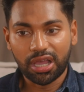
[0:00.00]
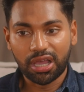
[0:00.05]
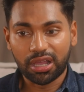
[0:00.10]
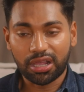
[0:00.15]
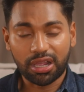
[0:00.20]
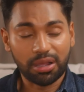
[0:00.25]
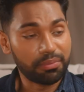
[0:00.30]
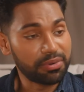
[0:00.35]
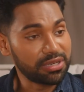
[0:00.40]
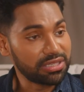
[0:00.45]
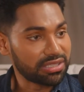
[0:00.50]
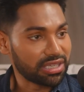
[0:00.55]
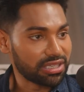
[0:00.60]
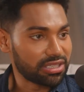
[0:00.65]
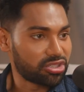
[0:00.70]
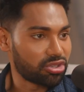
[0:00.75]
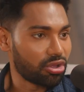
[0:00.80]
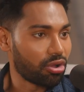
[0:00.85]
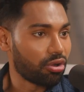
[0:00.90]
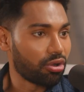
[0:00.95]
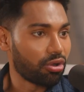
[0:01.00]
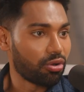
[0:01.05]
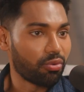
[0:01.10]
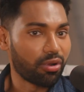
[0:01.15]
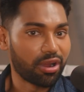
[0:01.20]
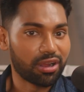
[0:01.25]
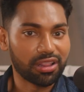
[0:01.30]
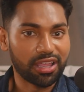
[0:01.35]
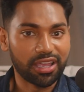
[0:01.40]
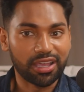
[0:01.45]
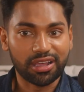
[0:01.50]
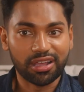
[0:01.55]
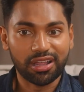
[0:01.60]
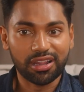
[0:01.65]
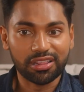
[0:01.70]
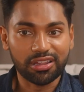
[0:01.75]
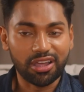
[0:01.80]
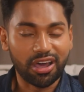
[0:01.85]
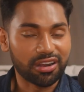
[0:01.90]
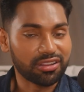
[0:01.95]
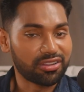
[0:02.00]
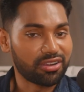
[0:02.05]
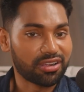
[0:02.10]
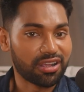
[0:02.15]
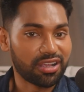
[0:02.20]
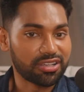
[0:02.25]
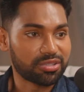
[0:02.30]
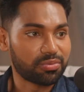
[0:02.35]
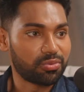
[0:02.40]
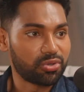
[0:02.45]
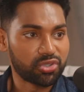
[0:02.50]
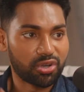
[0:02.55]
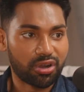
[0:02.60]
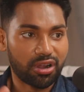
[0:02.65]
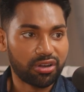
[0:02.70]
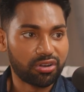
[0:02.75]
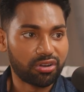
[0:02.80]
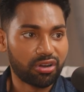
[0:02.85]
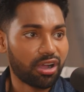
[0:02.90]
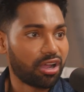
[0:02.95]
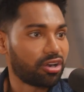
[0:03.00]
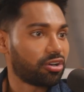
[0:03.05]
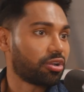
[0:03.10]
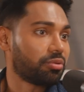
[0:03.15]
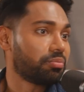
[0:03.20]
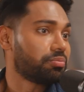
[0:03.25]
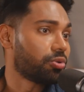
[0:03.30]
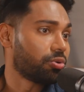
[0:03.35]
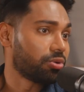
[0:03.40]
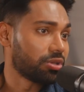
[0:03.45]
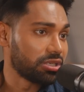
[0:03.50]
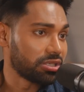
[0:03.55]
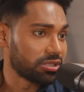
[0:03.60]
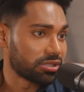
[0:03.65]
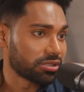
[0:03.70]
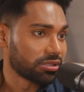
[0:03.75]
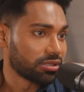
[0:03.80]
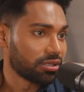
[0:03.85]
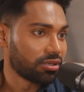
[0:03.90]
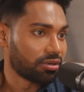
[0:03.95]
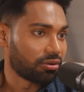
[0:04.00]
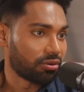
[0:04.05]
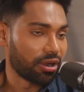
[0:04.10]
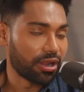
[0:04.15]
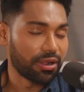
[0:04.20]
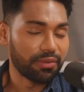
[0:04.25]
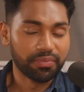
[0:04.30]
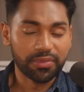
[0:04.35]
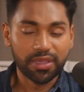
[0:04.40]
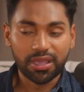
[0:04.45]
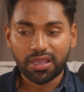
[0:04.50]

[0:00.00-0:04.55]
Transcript: Companies like Zoho, where like a lot of their customers are under 100 employees, right?